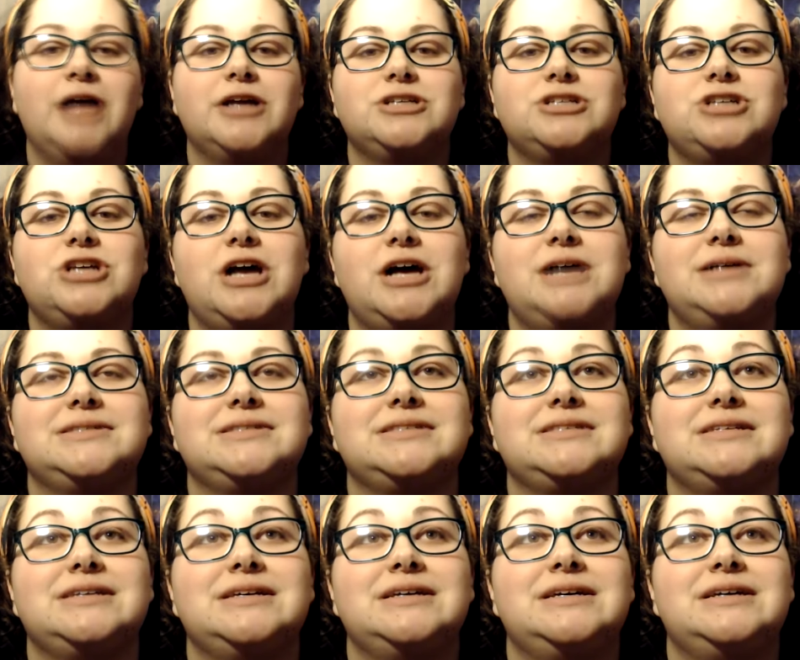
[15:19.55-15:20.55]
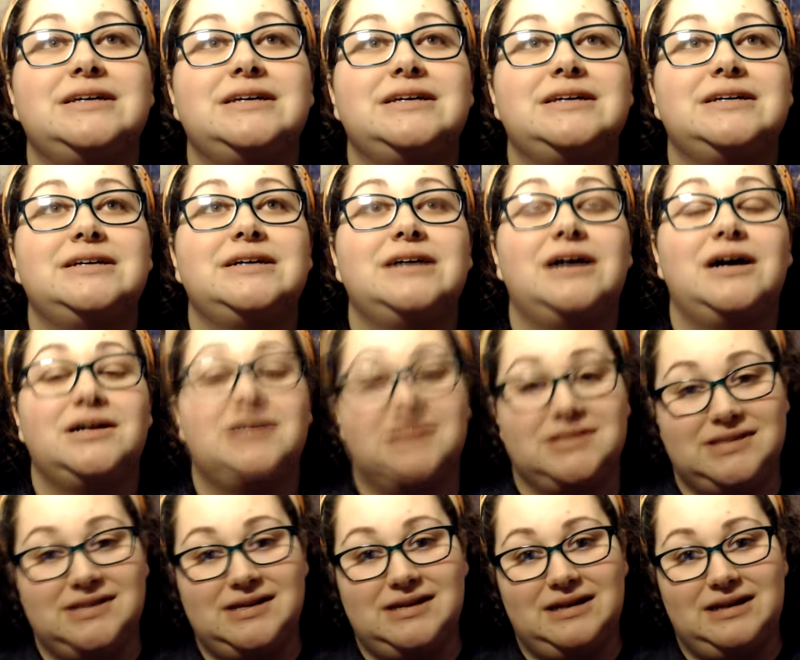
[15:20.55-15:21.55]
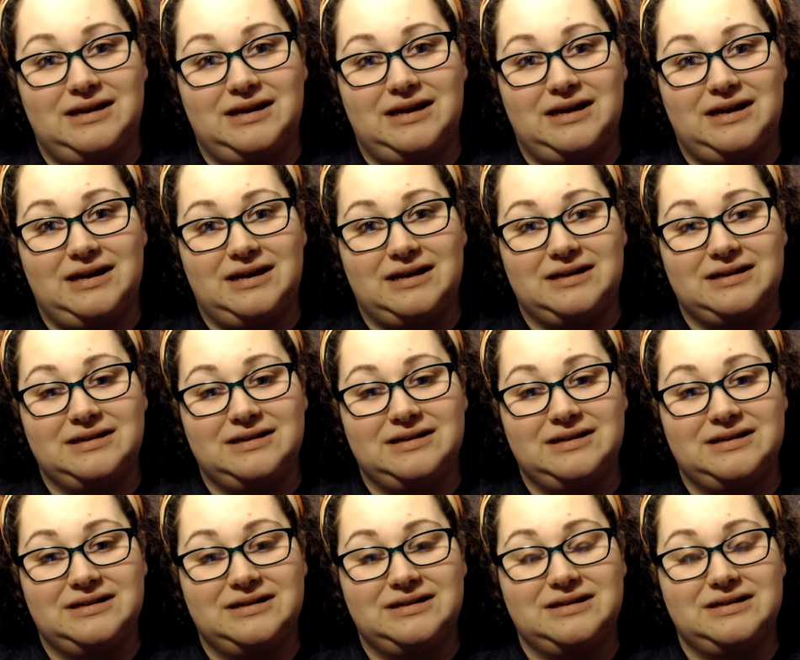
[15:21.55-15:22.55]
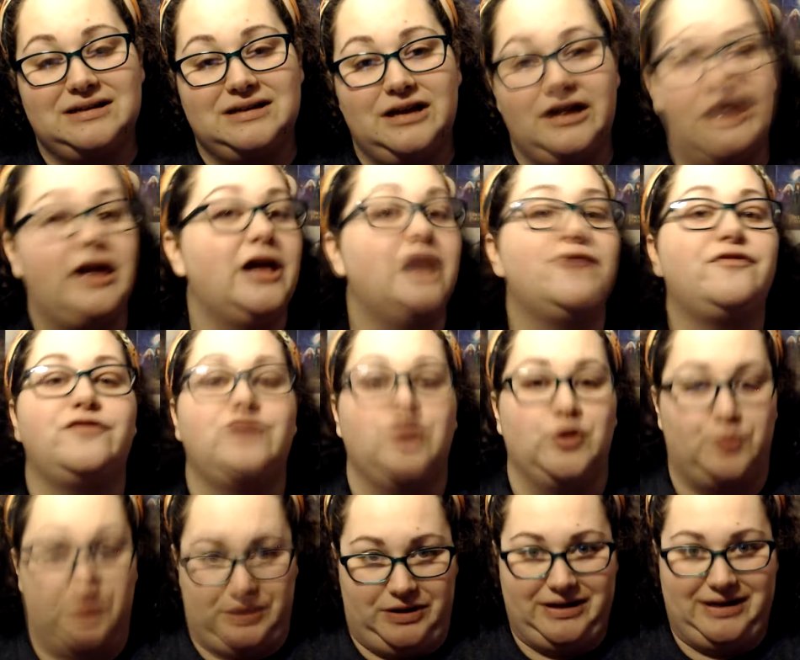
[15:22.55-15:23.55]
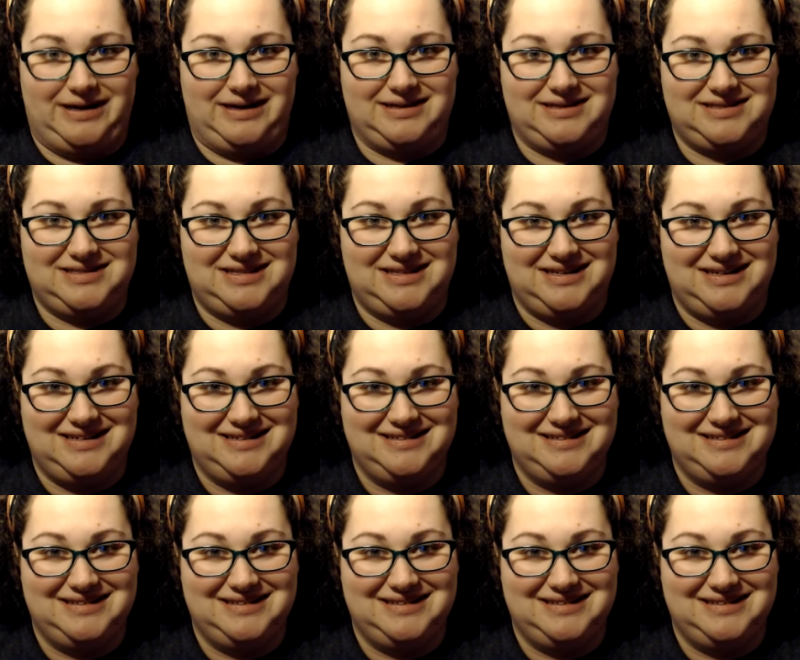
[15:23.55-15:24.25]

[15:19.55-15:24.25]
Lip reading: Just a CD, if you please.